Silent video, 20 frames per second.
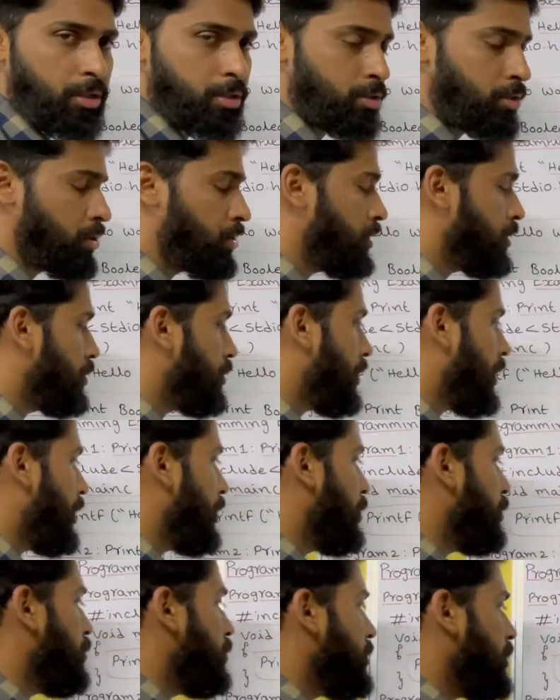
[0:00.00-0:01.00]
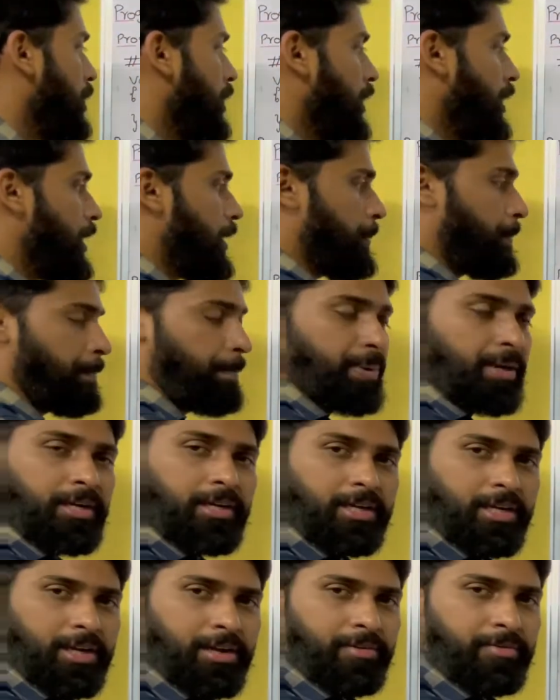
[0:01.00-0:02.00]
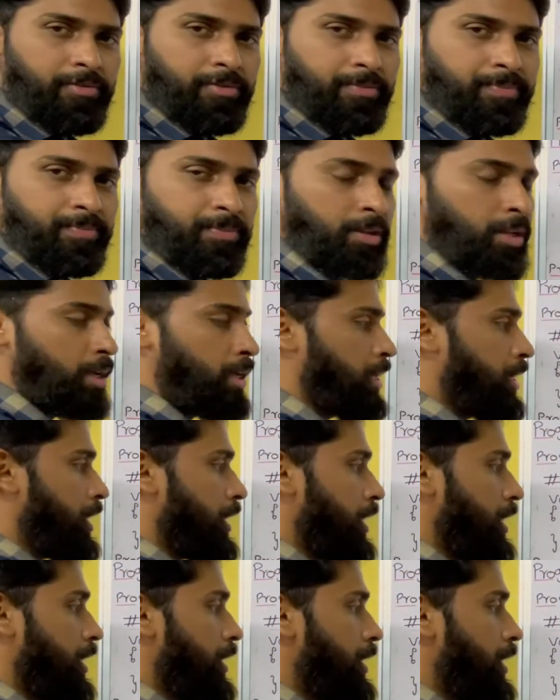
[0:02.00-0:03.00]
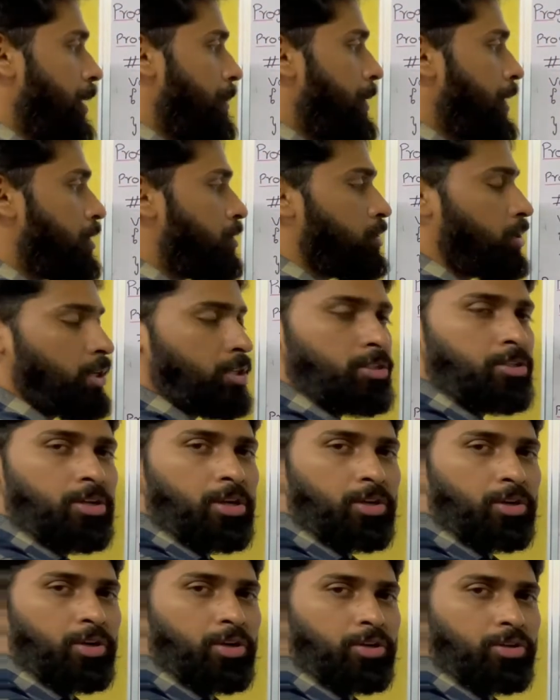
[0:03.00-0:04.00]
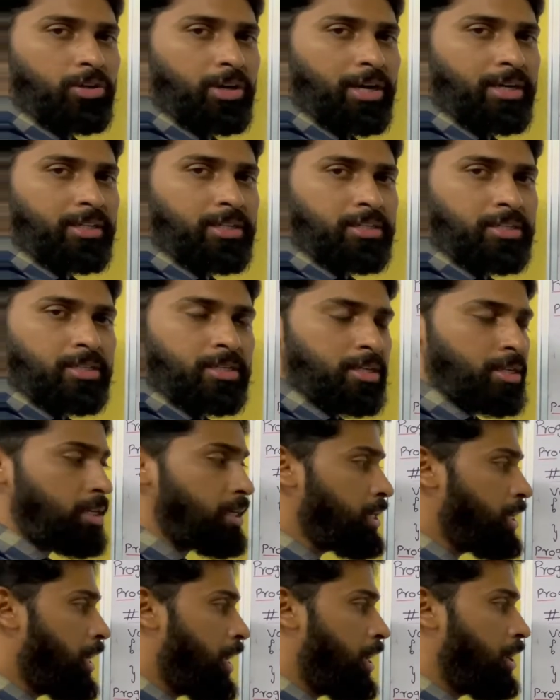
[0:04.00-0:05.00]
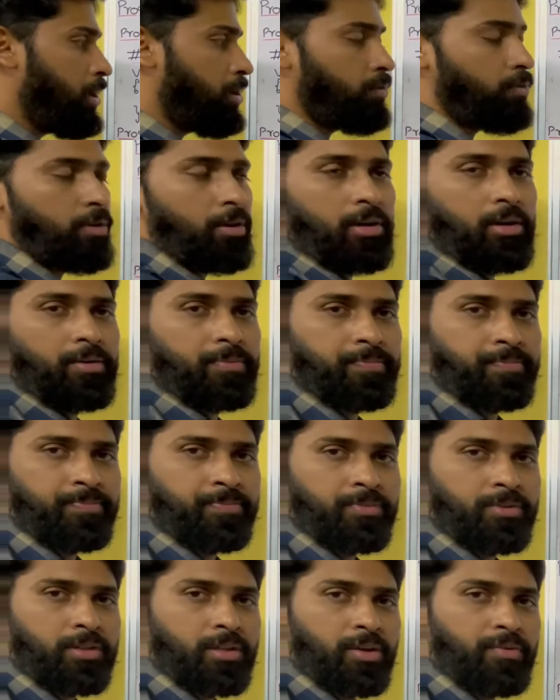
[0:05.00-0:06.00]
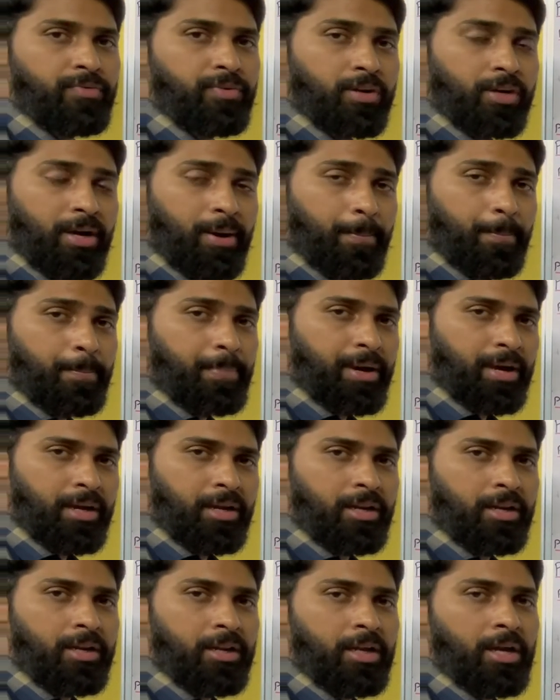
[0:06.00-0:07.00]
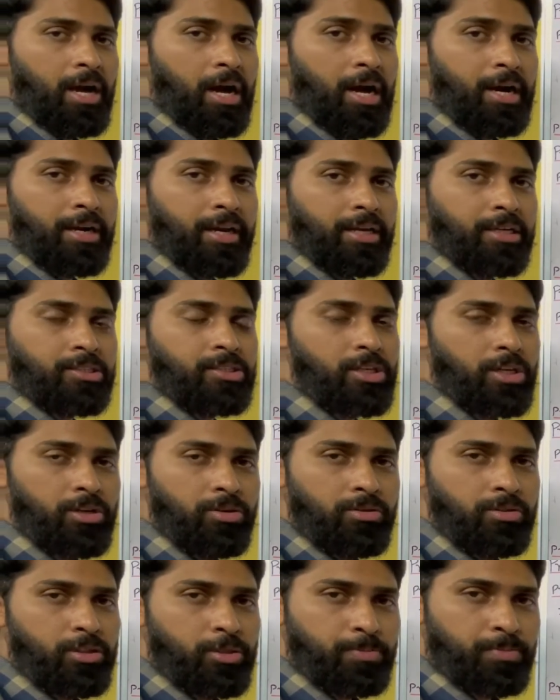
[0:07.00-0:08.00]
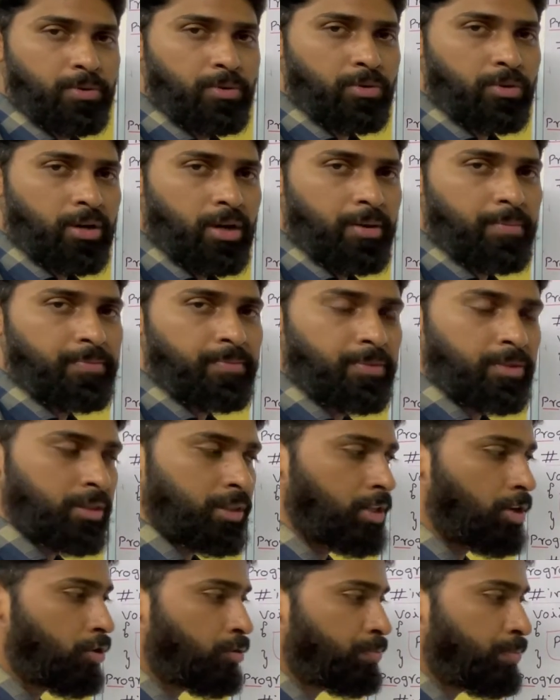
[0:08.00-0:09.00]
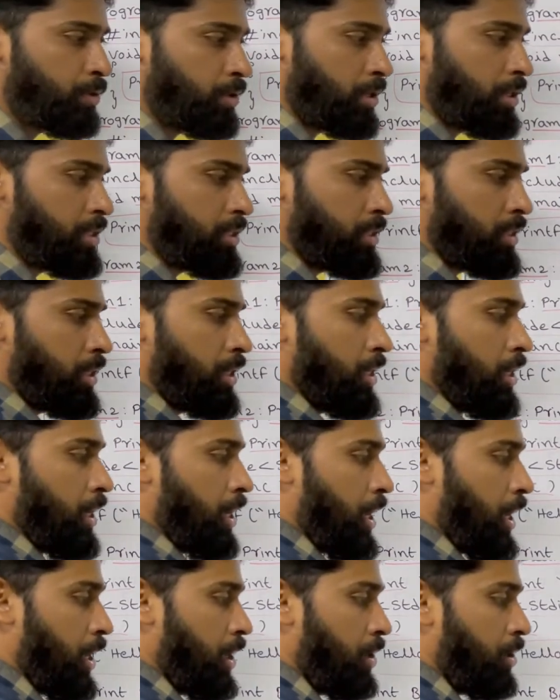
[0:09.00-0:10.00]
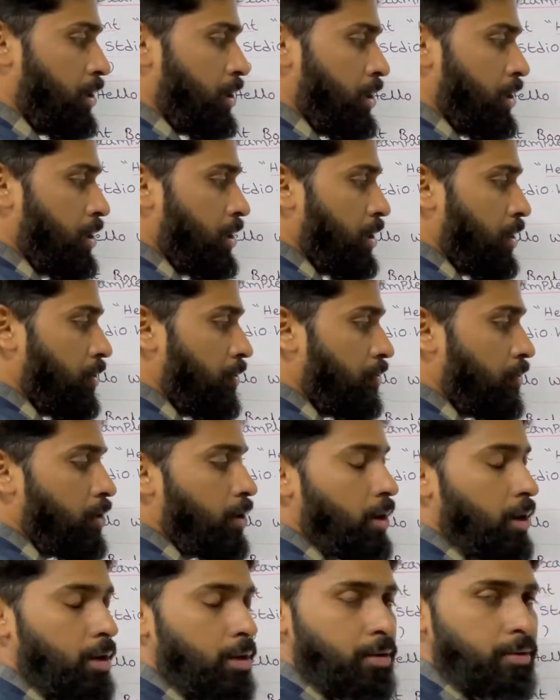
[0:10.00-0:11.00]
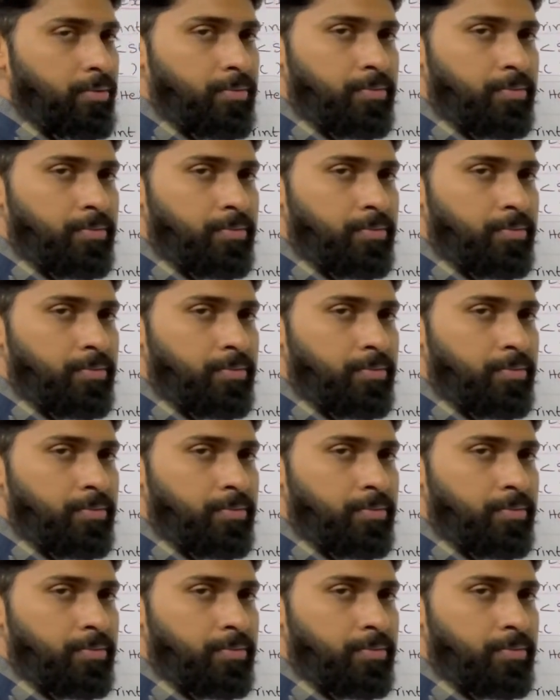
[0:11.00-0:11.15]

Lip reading: So you can use printf, in double quotation you are going to write the string hello world. If you compile and execute this program, the output is hello world.